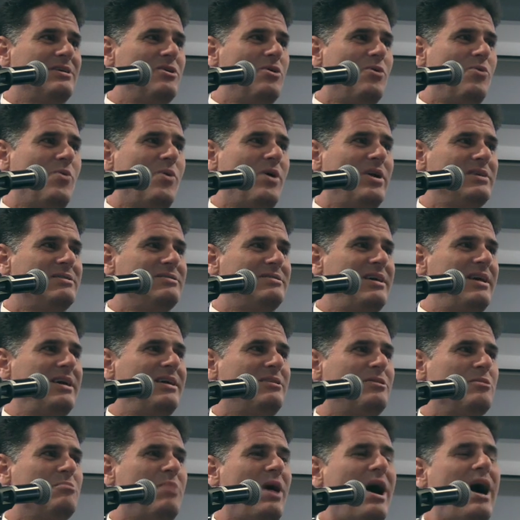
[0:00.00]
you don't want to
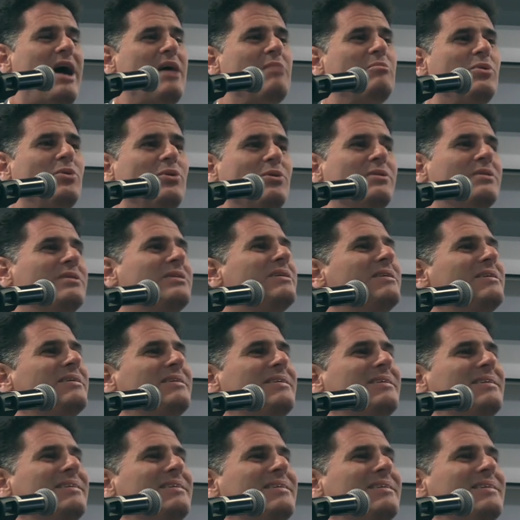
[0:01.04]
take the Bible
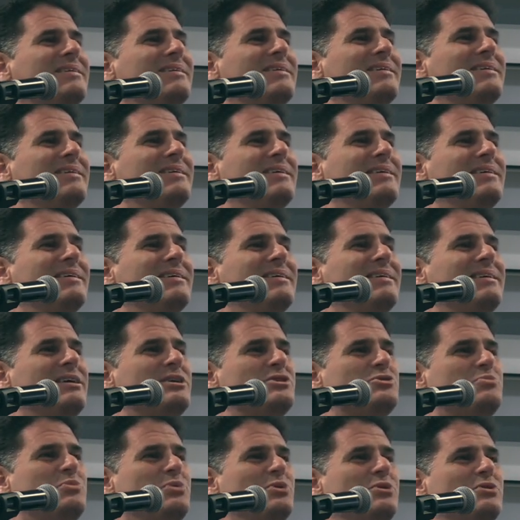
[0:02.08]

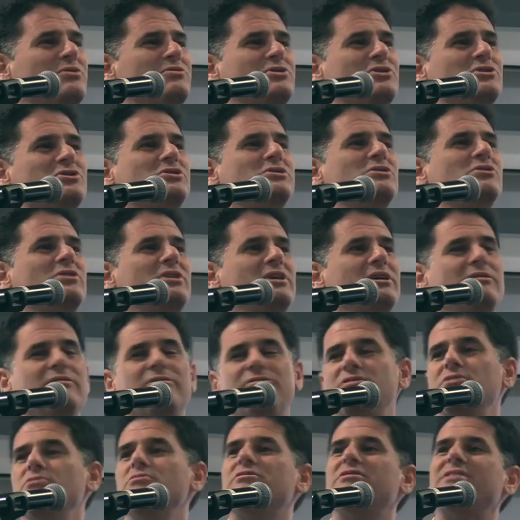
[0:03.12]
as proof, just look at
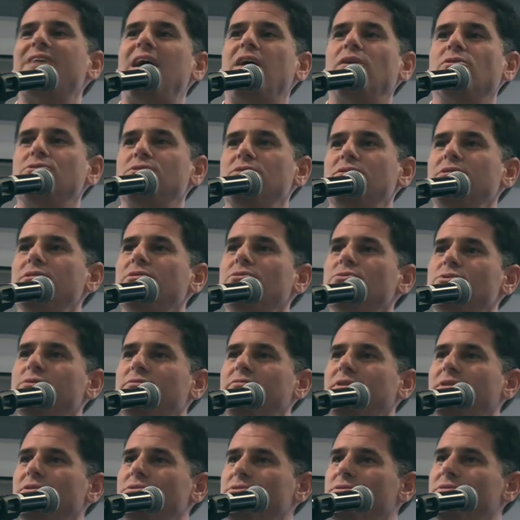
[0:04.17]
a few thousand years
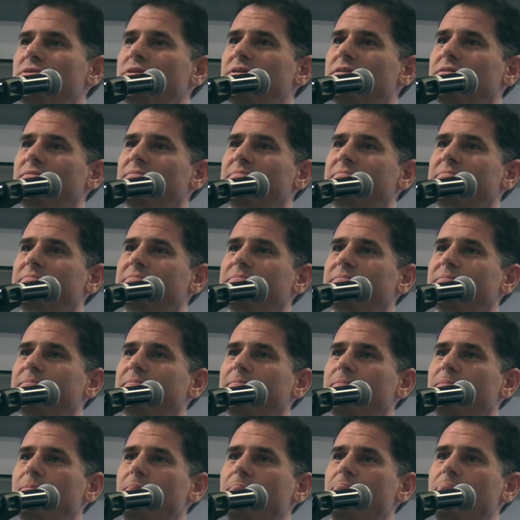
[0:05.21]
of history.
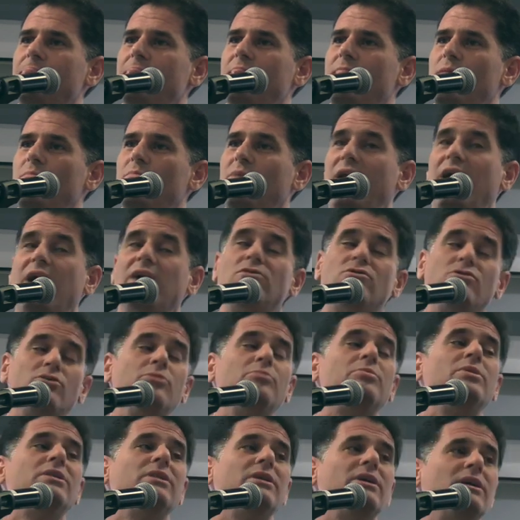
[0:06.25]
But I
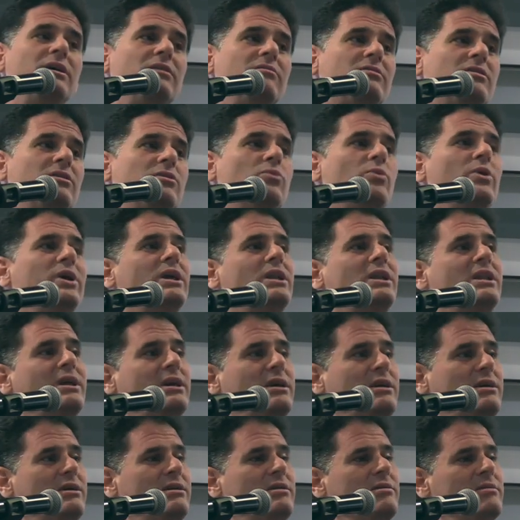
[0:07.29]
do believe that we
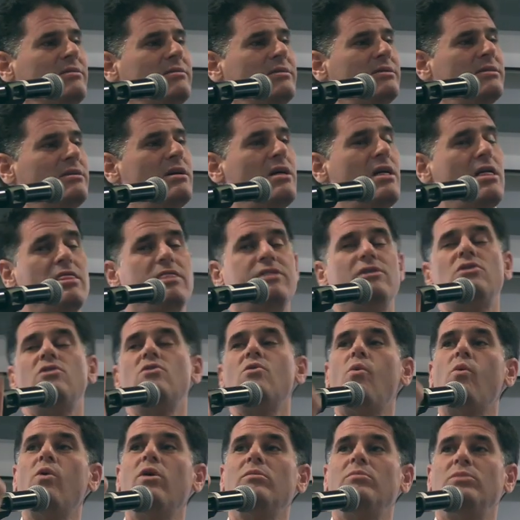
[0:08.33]
need the
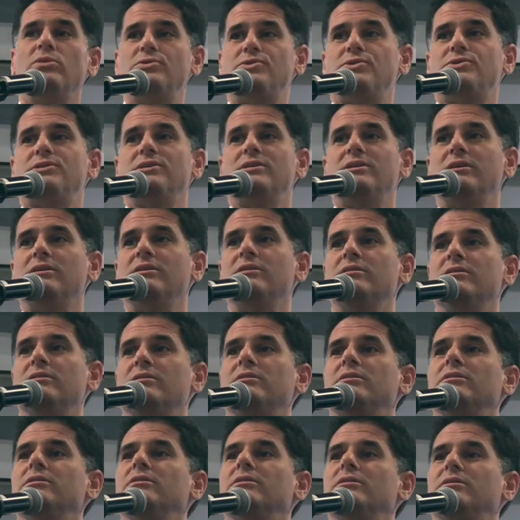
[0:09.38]
normalcy
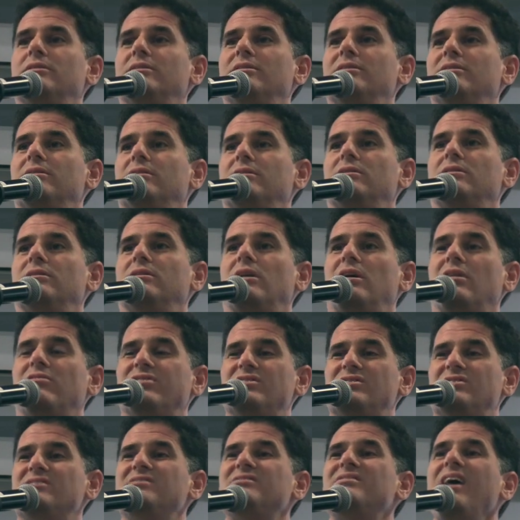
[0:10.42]

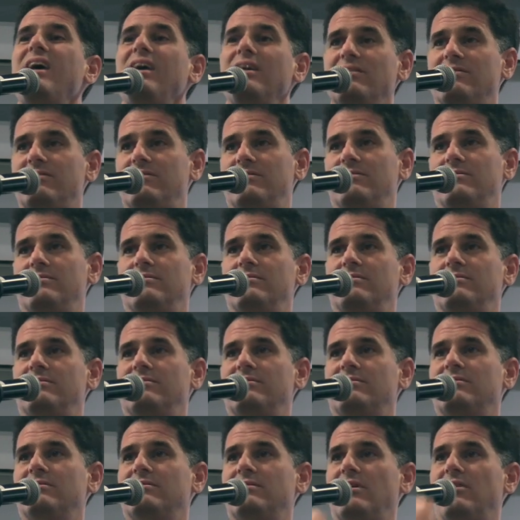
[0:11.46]
of a state,
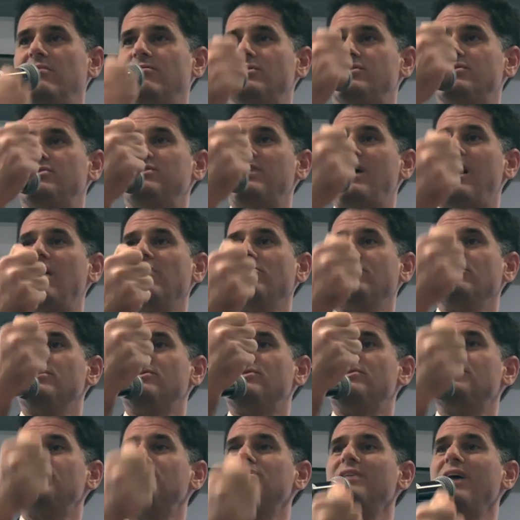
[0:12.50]
of a
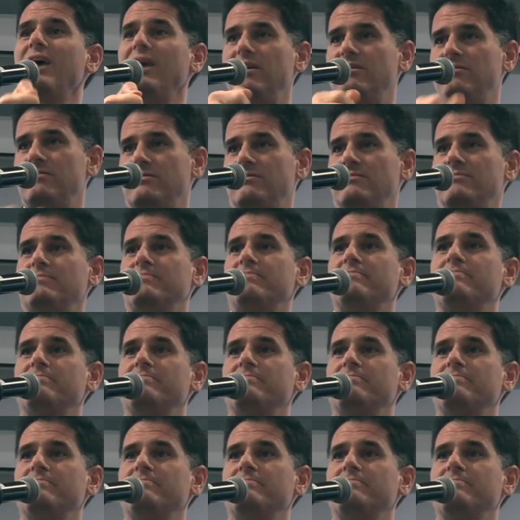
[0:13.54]
sovereign state,